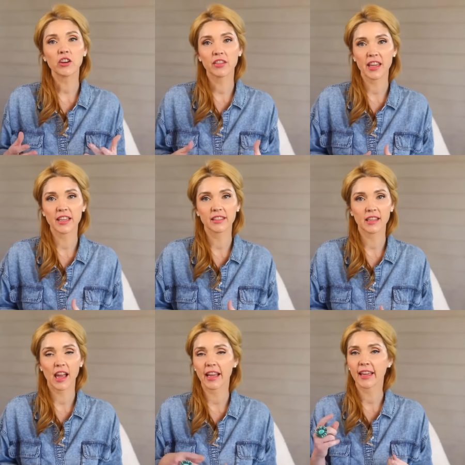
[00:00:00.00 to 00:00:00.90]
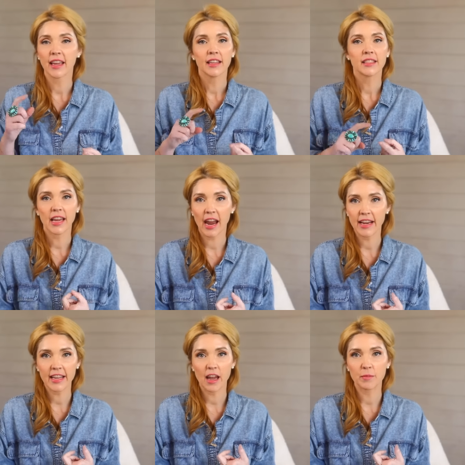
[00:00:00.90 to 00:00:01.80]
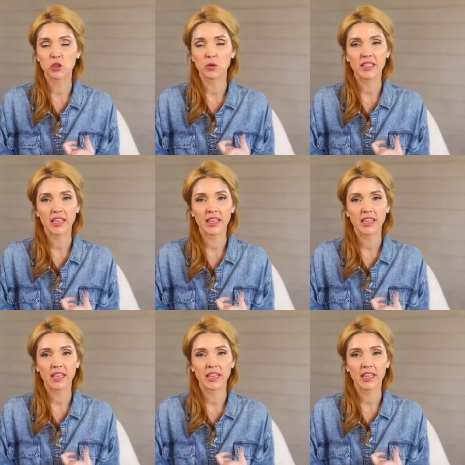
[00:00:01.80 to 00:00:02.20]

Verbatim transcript: are things like tidy up, do a